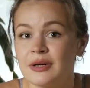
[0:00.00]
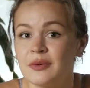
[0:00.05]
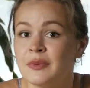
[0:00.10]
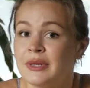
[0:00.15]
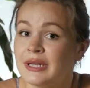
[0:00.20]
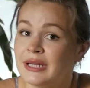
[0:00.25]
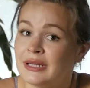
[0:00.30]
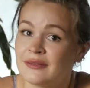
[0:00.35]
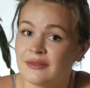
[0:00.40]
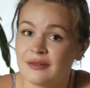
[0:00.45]
when
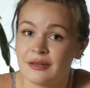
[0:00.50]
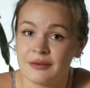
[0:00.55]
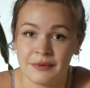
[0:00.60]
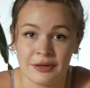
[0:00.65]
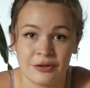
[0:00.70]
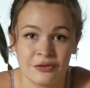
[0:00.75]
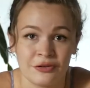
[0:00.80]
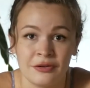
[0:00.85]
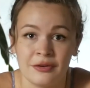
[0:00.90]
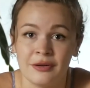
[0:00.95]
it's
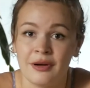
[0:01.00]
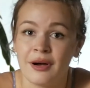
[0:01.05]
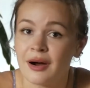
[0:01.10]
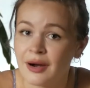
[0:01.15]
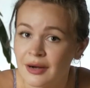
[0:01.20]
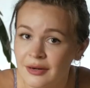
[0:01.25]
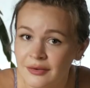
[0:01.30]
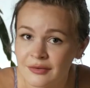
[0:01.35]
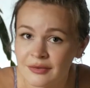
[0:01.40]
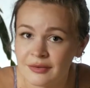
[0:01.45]
original
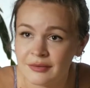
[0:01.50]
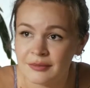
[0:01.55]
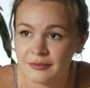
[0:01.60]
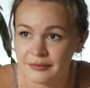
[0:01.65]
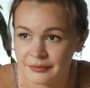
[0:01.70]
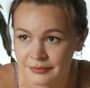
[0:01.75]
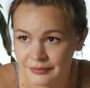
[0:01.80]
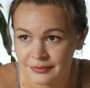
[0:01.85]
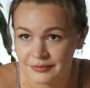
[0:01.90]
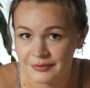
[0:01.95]
art,
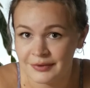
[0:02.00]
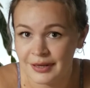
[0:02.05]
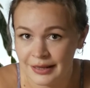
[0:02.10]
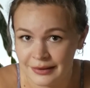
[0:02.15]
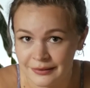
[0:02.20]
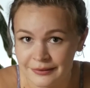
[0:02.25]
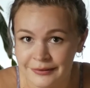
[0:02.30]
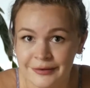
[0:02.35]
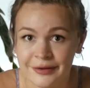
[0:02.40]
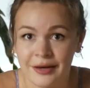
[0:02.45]

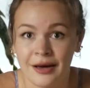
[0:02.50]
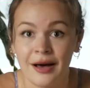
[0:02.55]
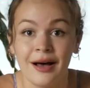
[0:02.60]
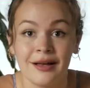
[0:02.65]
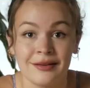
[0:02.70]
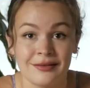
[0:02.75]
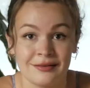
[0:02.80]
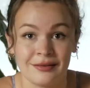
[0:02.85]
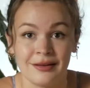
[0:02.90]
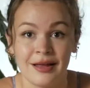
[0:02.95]
tends to
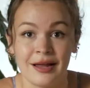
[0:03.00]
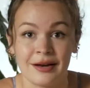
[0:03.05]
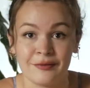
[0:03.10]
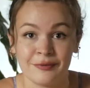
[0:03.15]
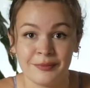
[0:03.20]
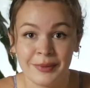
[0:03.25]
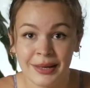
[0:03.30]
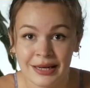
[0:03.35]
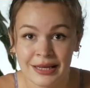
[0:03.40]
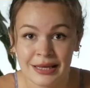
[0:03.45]
cost a lot of
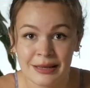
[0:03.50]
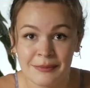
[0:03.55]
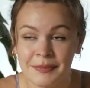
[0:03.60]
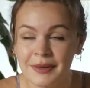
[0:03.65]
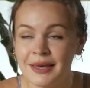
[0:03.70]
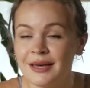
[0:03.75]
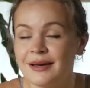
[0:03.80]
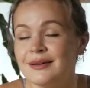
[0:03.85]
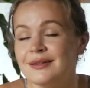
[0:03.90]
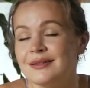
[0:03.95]
money
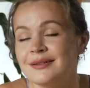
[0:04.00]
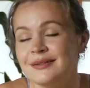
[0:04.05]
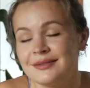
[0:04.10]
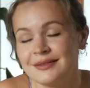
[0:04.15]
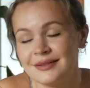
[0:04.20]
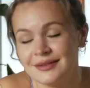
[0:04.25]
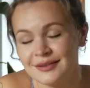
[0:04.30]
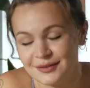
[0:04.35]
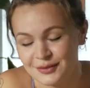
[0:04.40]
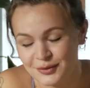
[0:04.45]
because
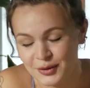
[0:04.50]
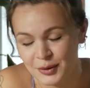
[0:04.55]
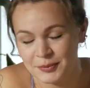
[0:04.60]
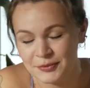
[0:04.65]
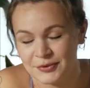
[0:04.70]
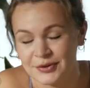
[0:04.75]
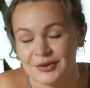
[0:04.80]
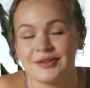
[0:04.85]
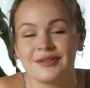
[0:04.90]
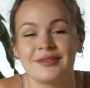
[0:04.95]

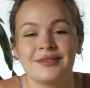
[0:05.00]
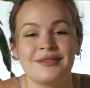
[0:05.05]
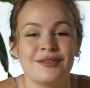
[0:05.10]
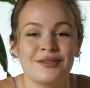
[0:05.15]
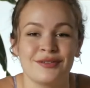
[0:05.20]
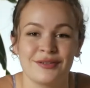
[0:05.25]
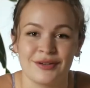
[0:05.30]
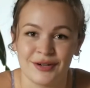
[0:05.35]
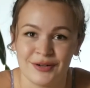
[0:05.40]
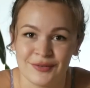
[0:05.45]
sculptors
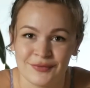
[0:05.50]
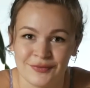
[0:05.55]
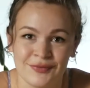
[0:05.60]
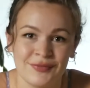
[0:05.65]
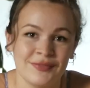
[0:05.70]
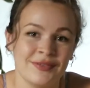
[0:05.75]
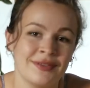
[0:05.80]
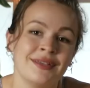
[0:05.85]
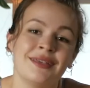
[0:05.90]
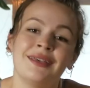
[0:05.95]
deserve
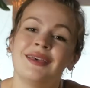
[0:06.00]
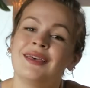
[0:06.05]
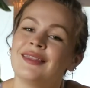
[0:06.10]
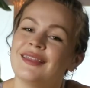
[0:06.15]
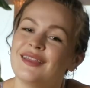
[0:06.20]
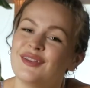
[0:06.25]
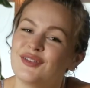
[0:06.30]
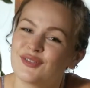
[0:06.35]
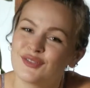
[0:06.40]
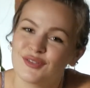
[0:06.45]

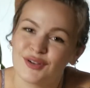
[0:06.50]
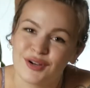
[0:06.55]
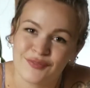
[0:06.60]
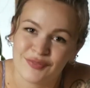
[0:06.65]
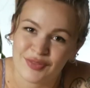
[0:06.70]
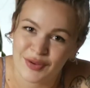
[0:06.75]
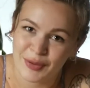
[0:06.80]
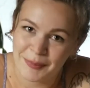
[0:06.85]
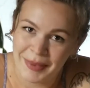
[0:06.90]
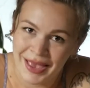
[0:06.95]

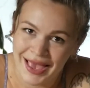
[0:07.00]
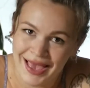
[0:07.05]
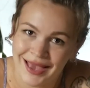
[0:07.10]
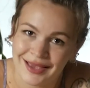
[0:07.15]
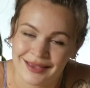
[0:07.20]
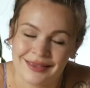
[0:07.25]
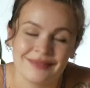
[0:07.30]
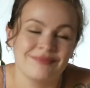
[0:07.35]
their bag.